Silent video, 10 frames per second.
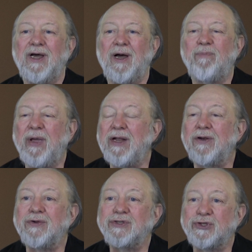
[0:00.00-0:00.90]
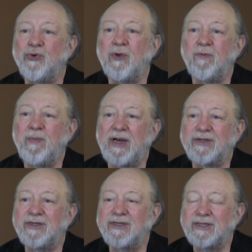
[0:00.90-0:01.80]
A Baylor School of
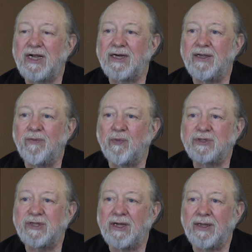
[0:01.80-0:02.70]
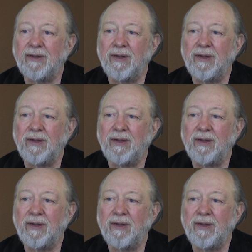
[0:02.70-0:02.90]
Medicine study was done.